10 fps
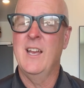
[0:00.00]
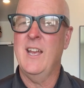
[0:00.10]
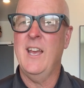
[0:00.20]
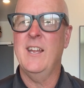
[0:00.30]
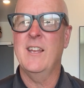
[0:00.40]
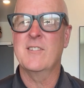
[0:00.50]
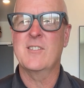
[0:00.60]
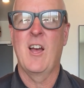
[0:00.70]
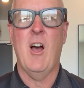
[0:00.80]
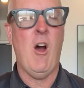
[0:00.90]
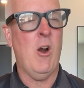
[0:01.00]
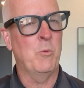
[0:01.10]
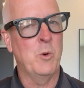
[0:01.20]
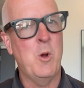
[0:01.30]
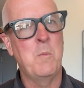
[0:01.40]
It is our
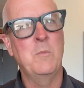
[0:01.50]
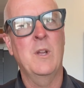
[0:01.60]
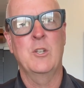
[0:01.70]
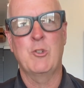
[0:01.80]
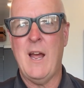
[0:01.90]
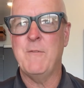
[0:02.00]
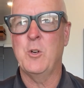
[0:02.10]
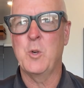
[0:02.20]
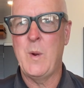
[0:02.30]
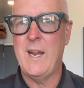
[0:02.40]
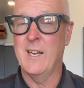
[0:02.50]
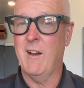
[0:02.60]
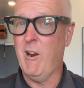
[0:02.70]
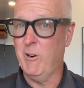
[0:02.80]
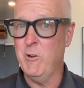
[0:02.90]
Rome Travel Guida,
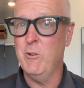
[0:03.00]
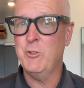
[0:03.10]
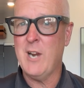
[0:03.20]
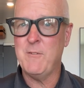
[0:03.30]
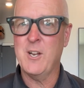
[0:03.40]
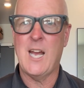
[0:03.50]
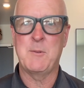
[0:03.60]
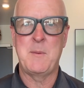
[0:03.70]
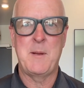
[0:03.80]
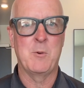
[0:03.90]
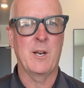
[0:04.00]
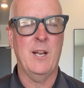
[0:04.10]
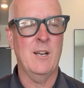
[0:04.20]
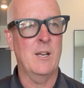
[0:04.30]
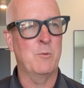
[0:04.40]
our own travel guide we've been
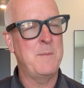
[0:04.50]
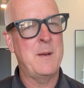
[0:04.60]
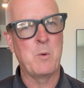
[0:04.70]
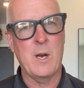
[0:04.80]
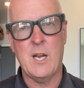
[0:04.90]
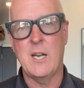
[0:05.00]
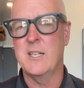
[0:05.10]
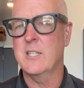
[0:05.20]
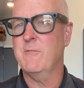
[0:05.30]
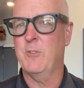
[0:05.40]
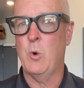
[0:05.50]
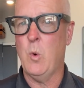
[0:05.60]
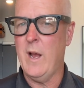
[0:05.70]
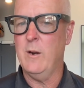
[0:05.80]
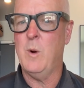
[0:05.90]
working on. We've been working on this for
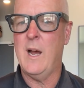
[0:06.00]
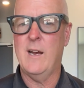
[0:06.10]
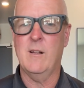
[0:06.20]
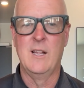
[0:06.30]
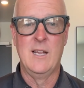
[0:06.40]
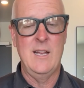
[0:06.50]
quite a while.